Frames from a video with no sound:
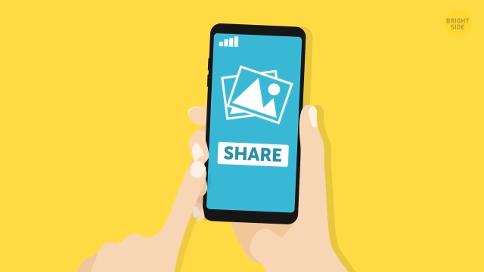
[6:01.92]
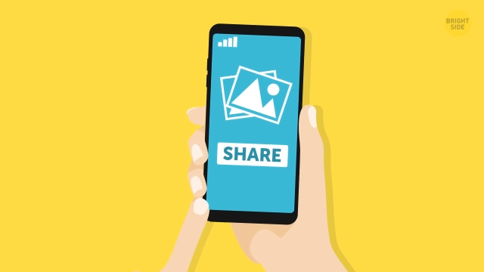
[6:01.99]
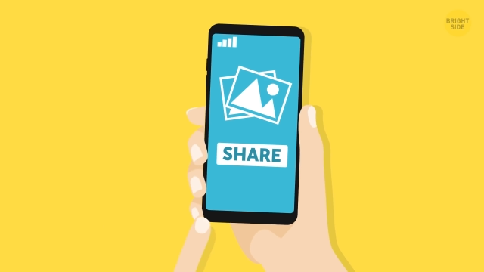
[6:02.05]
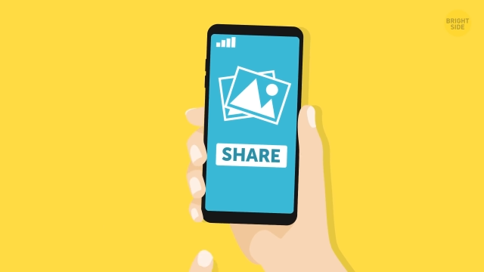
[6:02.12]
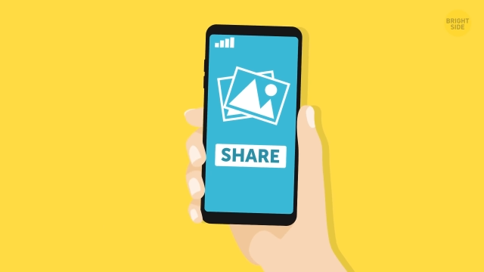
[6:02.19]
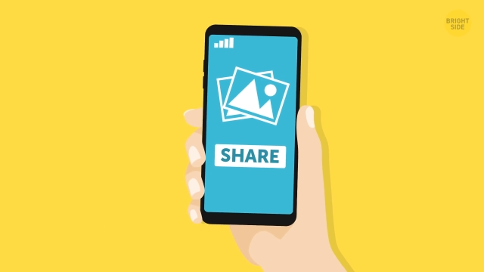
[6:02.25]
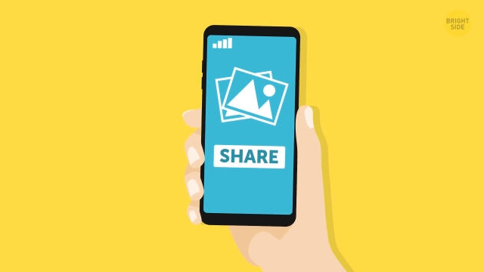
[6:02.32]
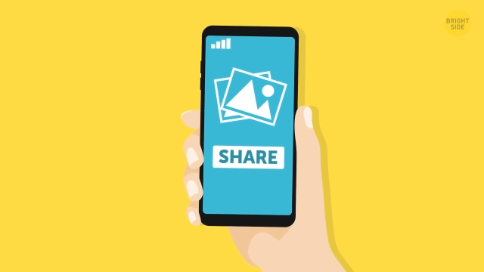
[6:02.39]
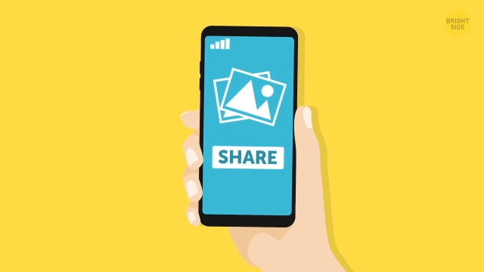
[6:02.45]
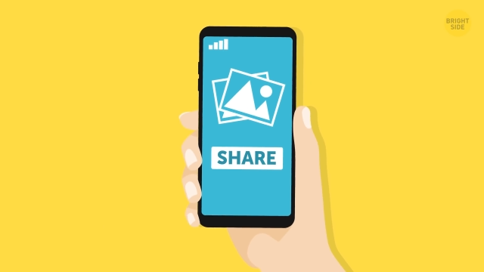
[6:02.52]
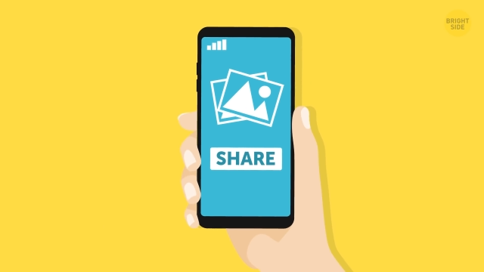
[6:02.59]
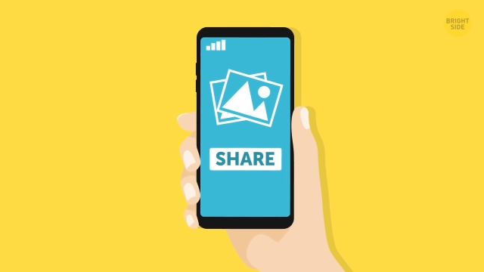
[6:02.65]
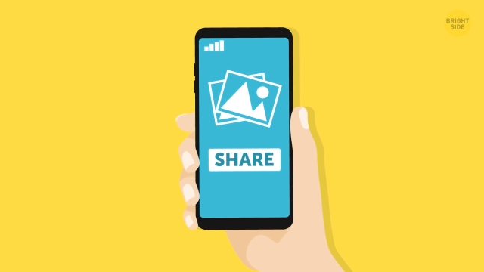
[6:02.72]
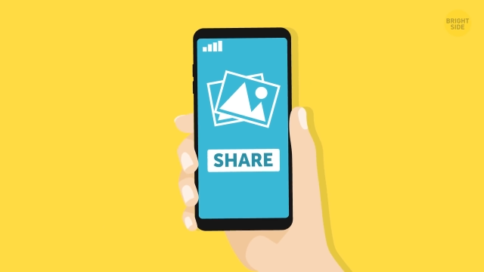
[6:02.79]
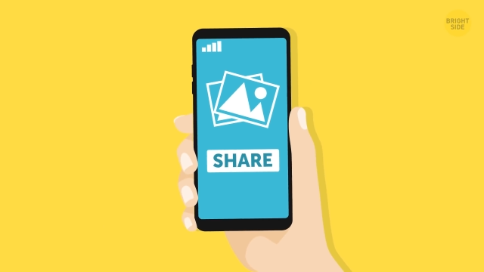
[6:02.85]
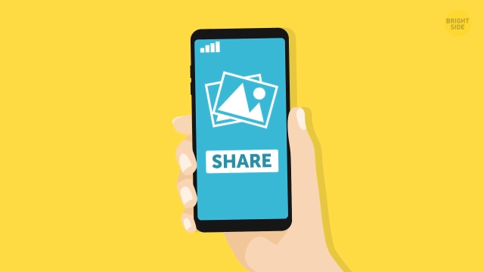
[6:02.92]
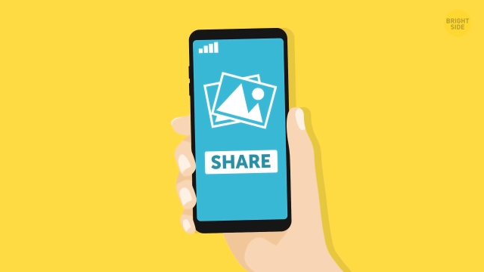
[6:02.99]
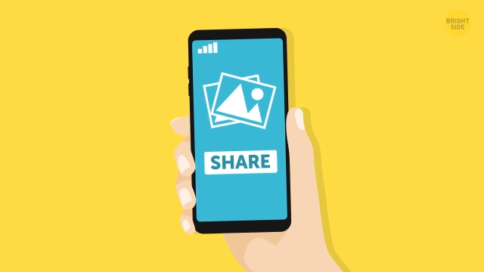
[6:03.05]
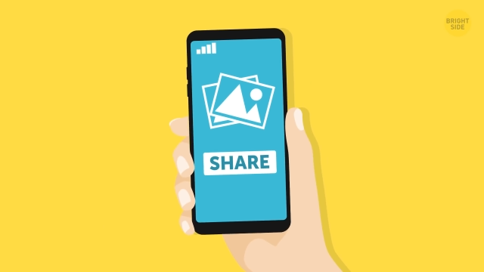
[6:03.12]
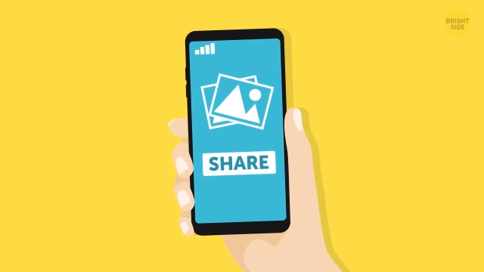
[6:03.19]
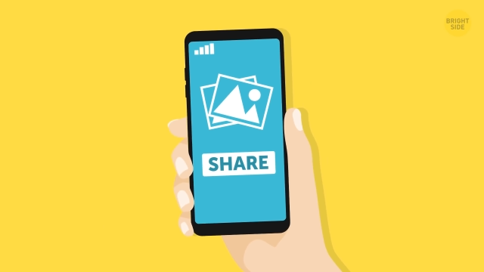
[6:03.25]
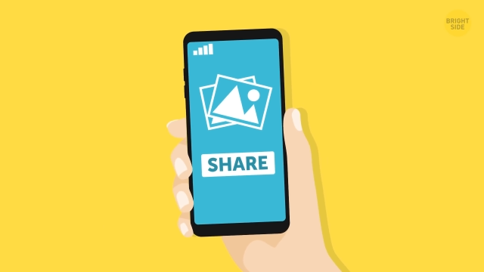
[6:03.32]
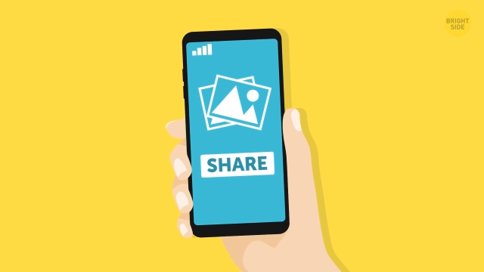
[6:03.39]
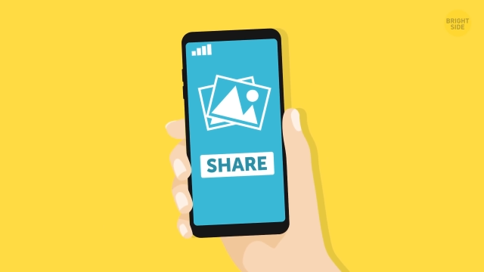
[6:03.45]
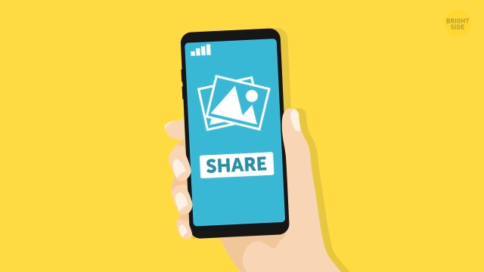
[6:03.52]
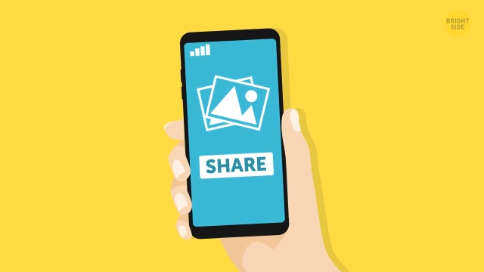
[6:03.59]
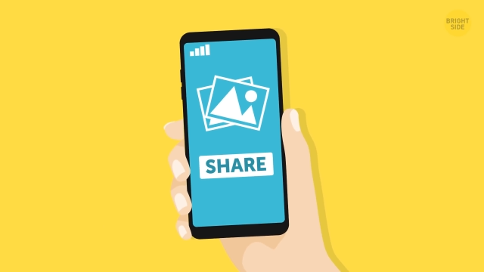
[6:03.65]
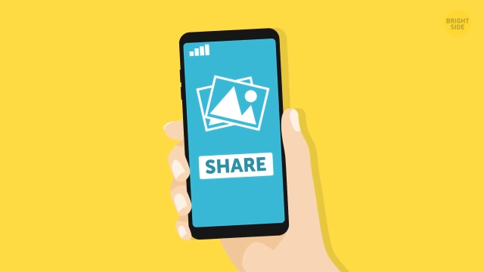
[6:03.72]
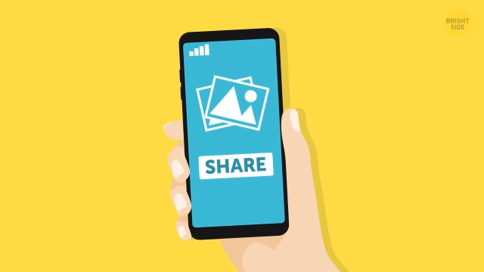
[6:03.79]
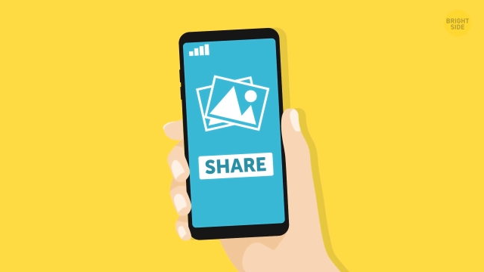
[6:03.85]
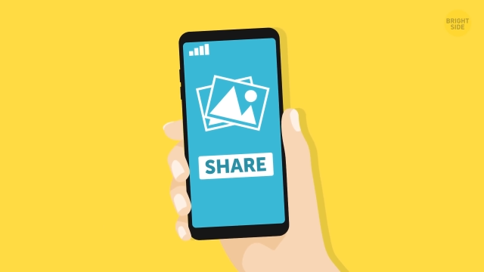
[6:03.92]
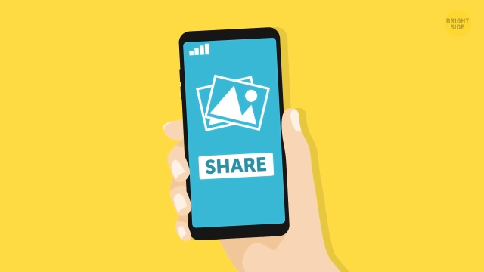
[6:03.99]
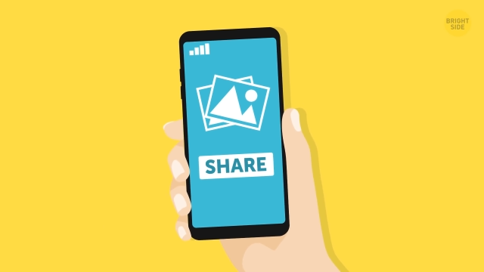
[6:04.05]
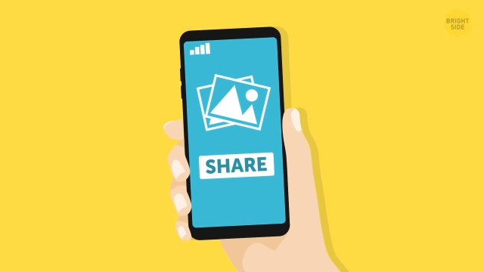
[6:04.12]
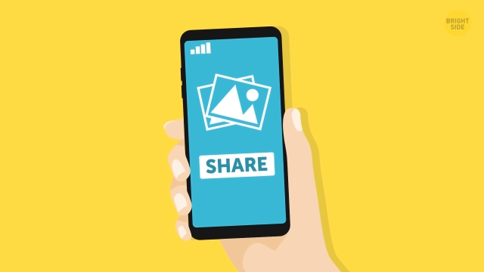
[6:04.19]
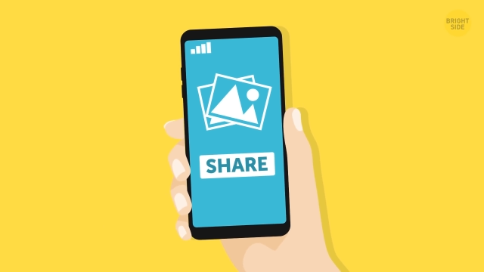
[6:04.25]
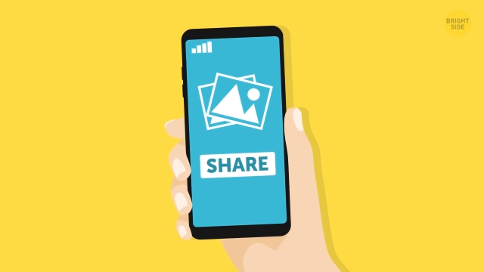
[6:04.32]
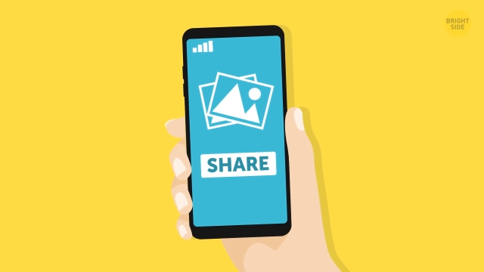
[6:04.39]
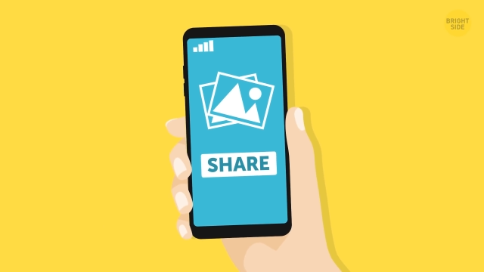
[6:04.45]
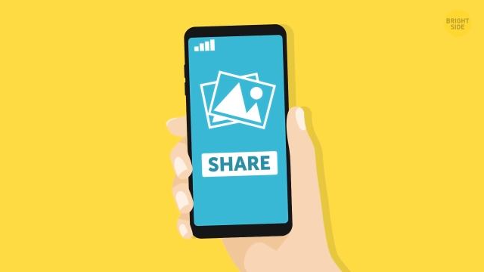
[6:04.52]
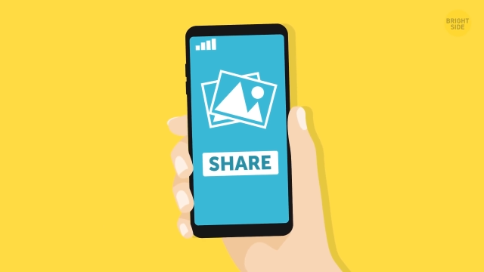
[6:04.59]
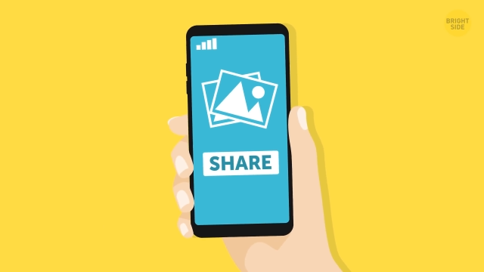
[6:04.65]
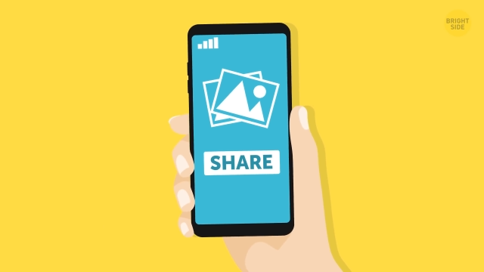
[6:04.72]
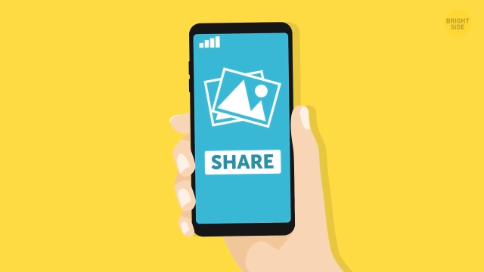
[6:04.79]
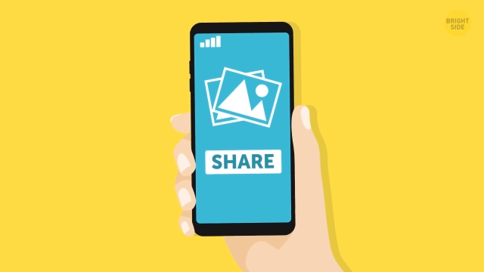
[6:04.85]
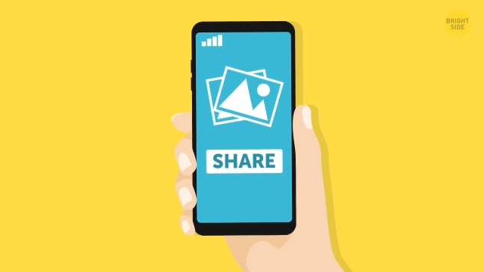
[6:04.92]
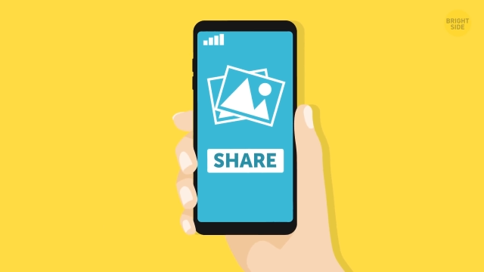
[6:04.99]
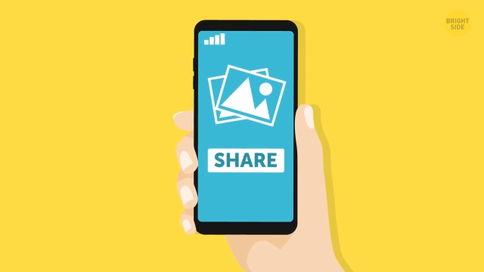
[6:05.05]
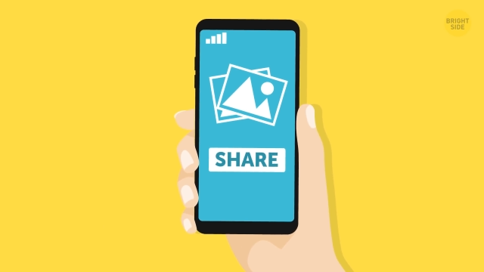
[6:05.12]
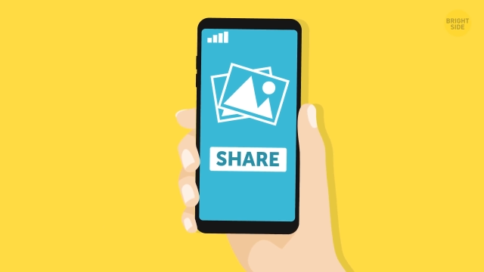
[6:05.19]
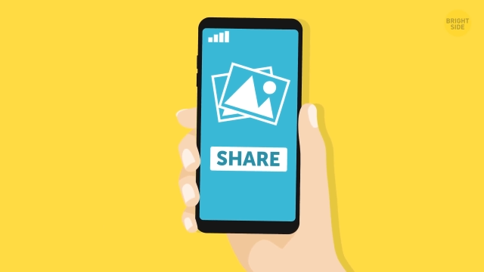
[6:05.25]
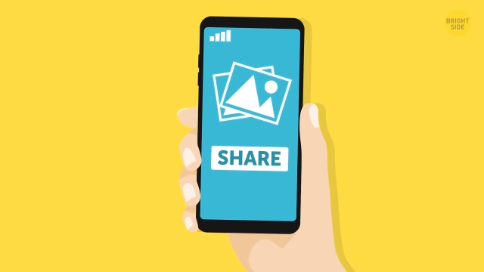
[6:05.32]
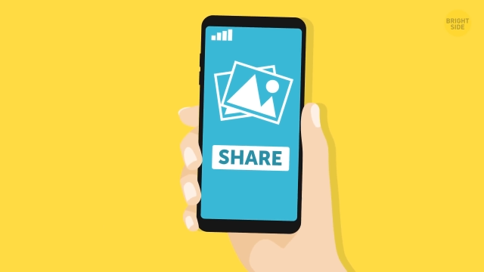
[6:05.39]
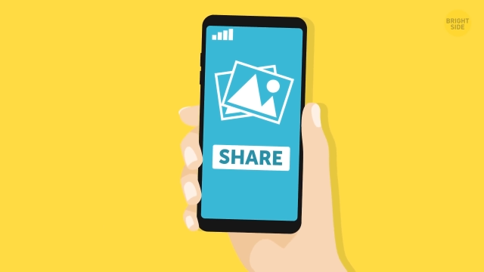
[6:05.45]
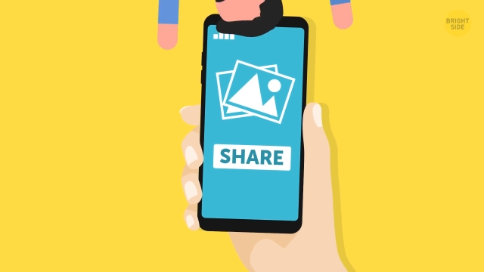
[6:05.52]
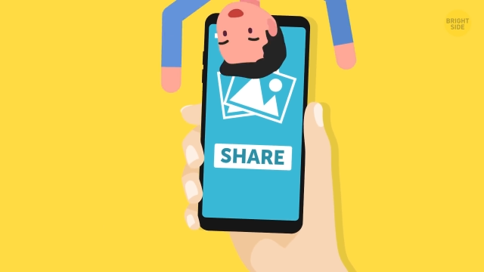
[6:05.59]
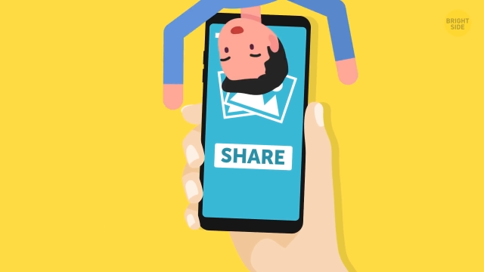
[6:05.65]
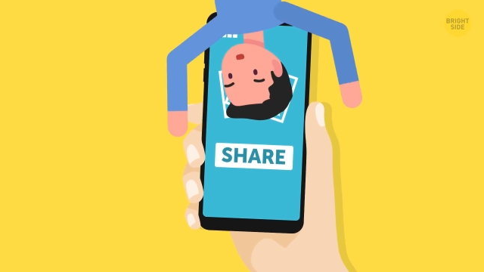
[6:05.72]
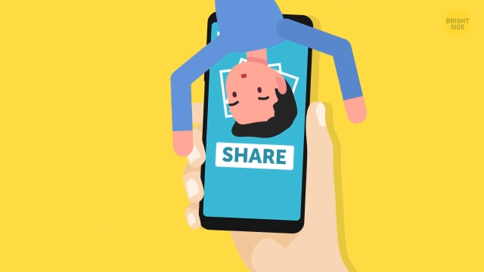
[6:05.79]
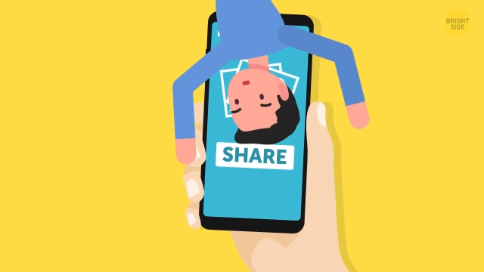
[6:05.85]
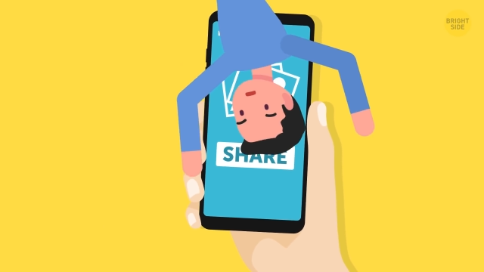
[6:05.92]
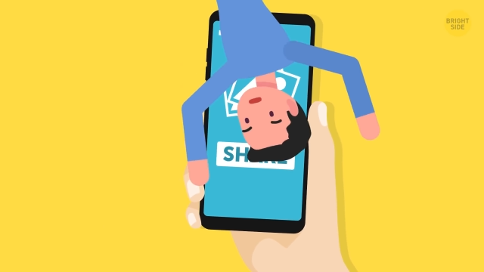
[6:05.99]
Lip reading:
(no speaker visible)